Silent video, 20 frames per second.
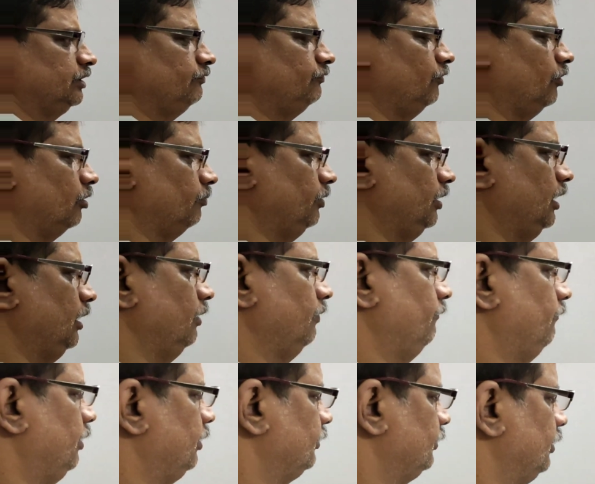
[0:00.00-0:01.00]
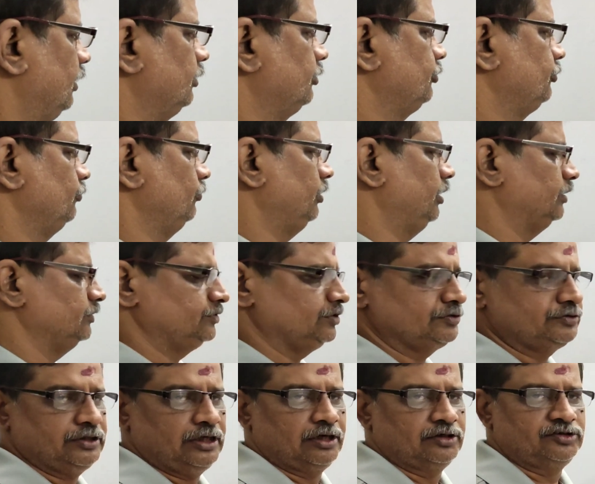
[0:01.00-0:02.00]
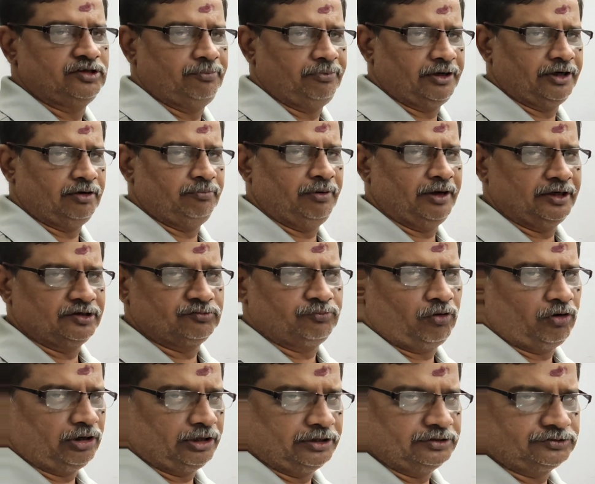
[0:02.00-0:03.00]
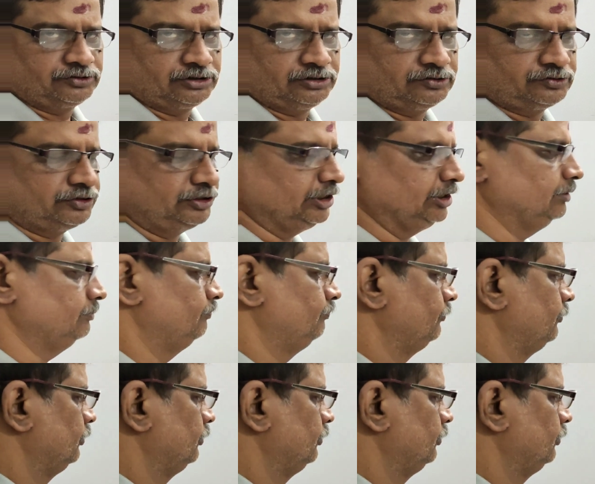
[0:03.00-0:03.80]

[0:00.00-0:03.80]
the formula when the two lenses are separated by a small distance d.